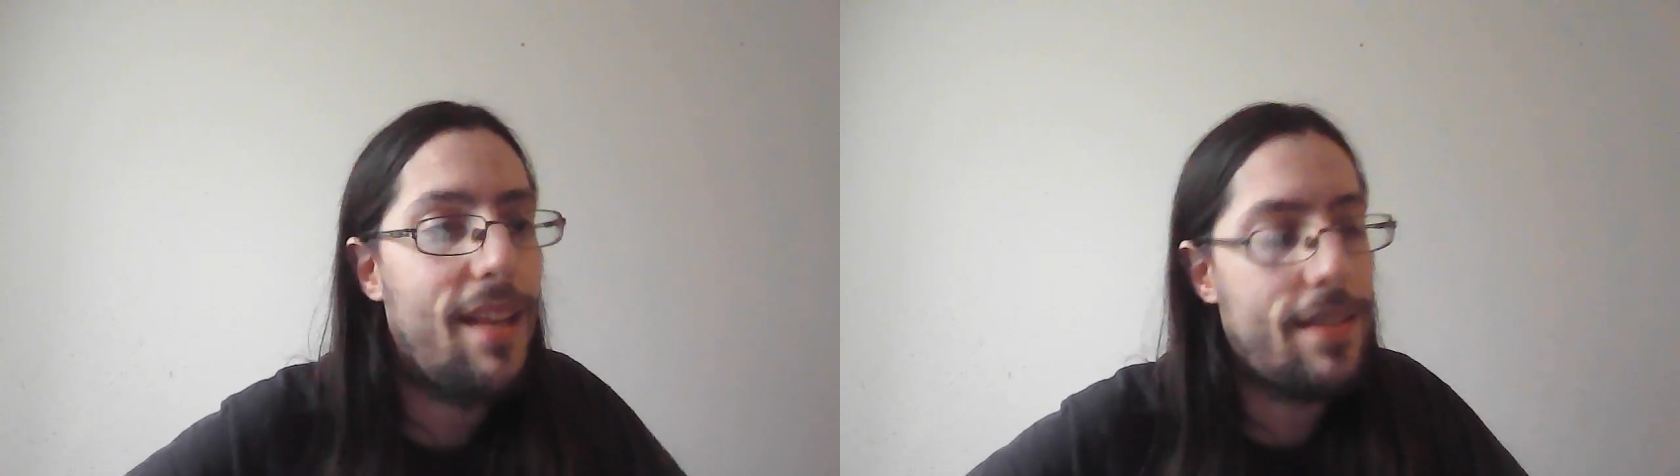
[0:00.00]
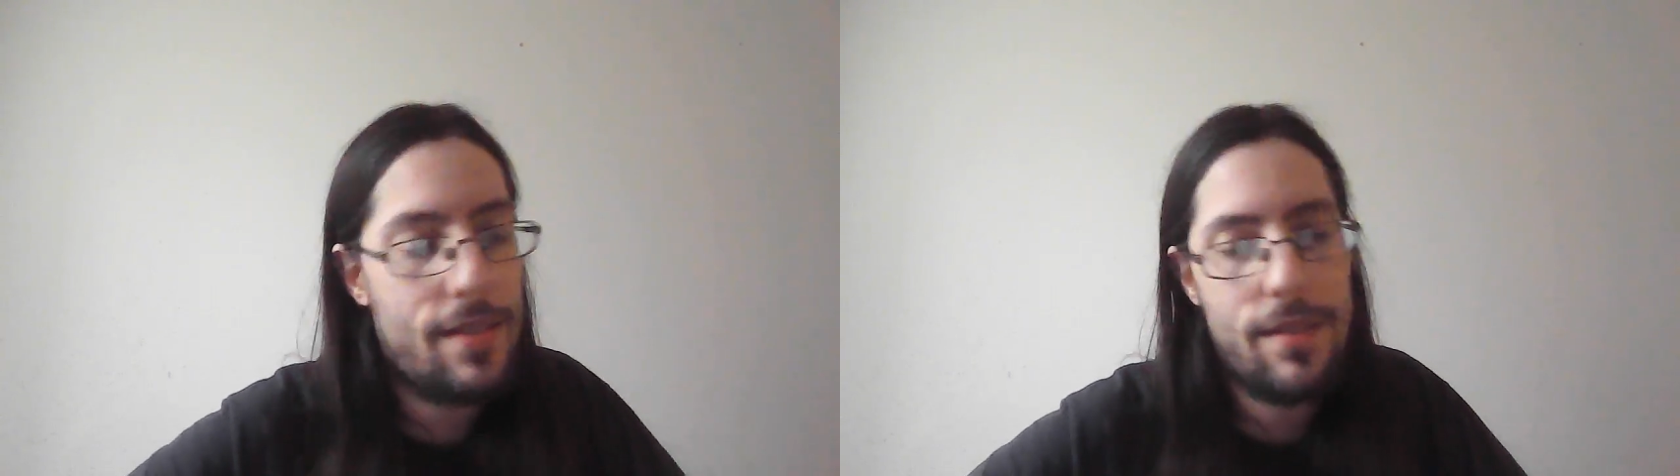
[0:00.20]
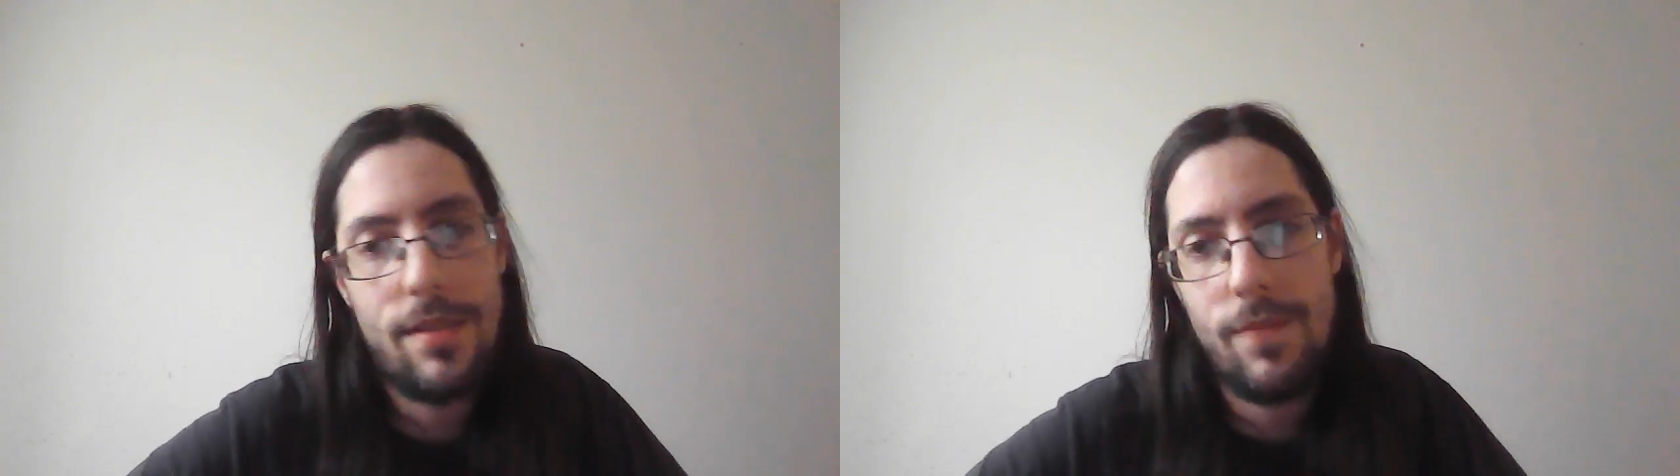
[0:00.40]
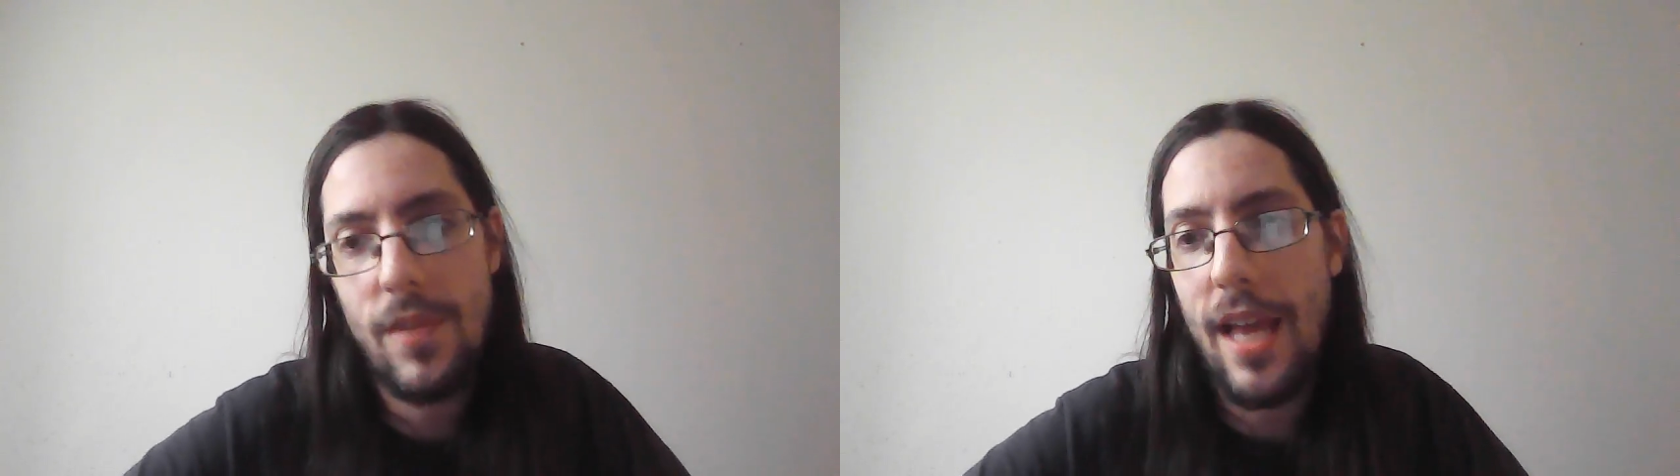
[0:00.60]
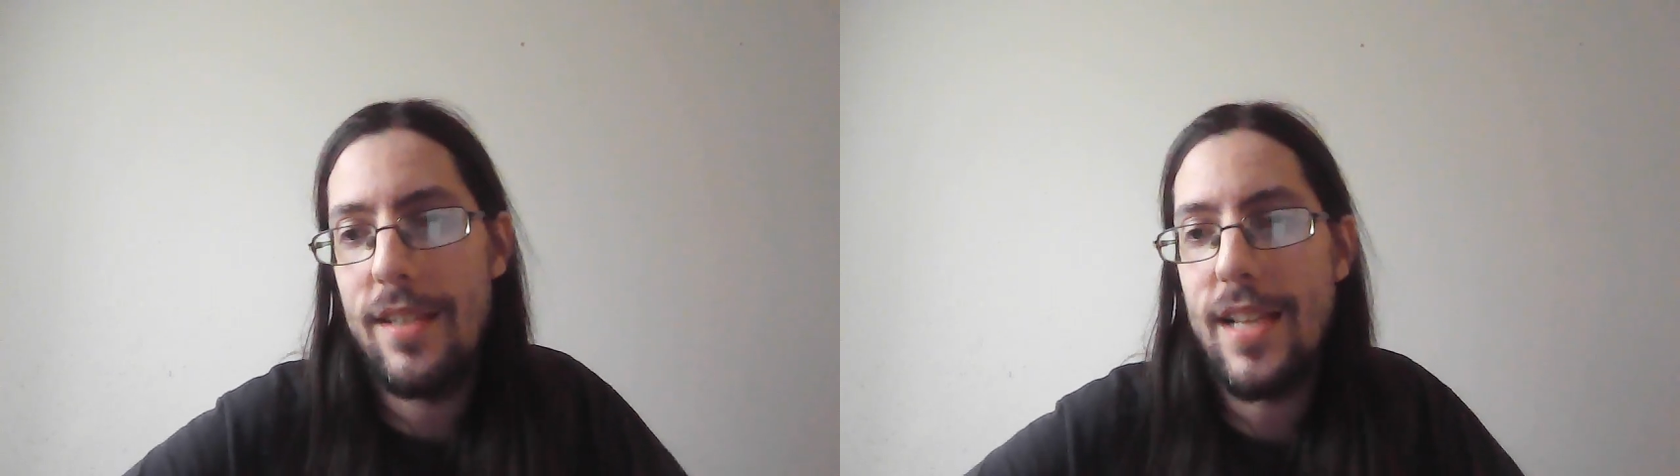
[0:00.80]
and it's
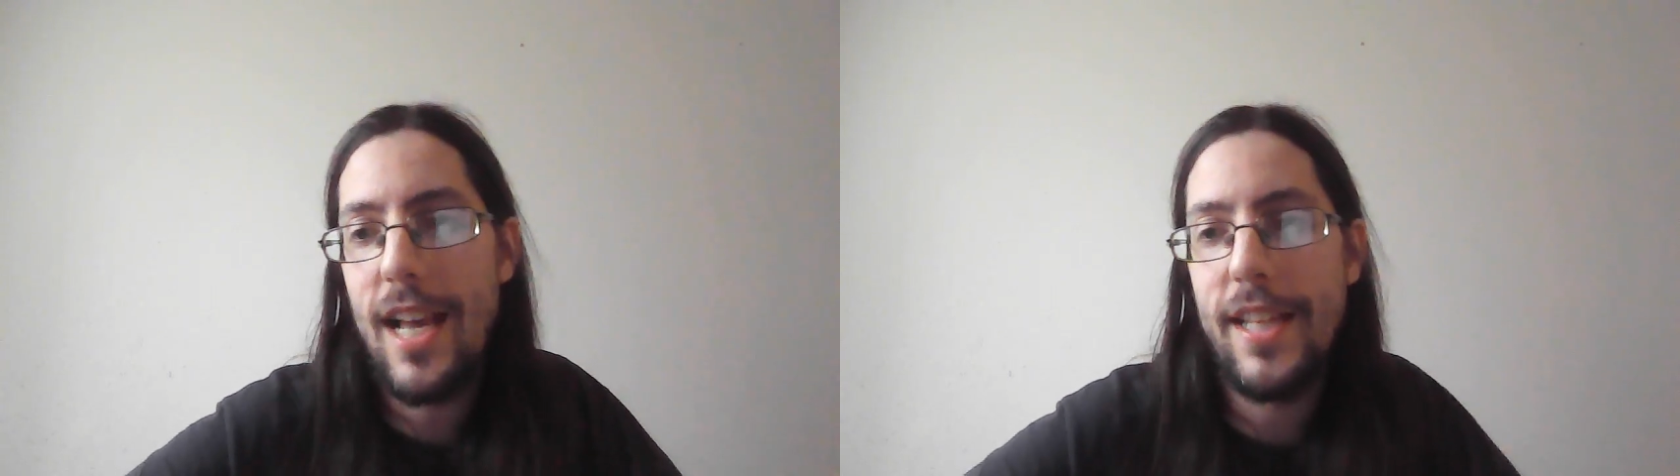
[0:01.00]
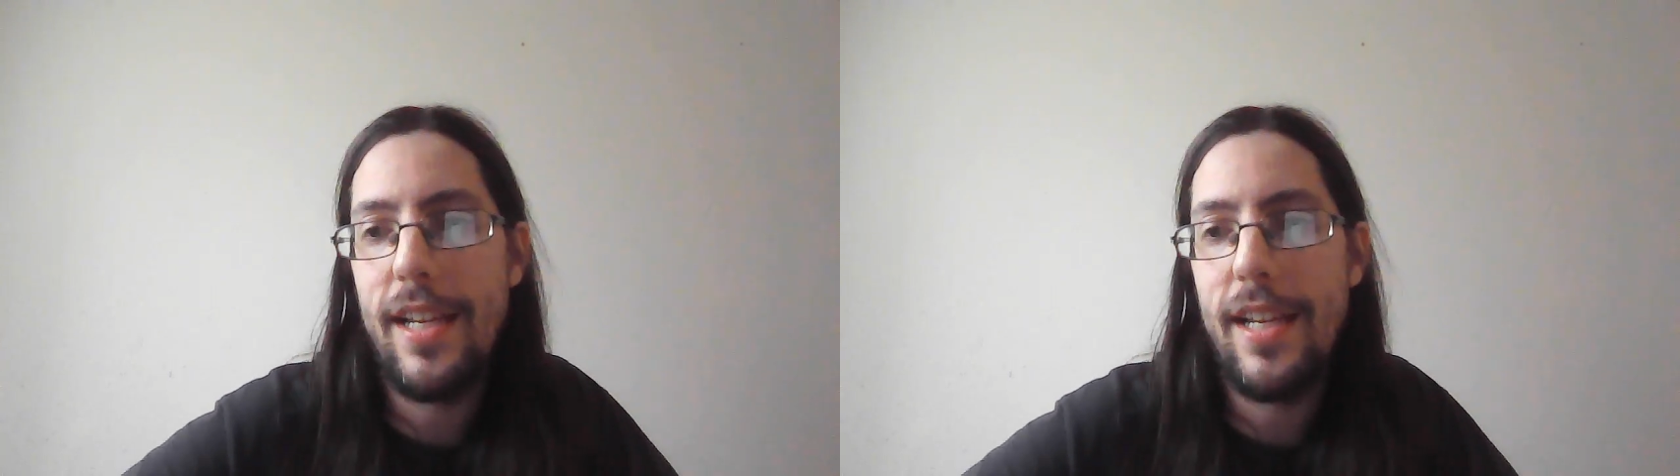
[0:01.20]
kind of sad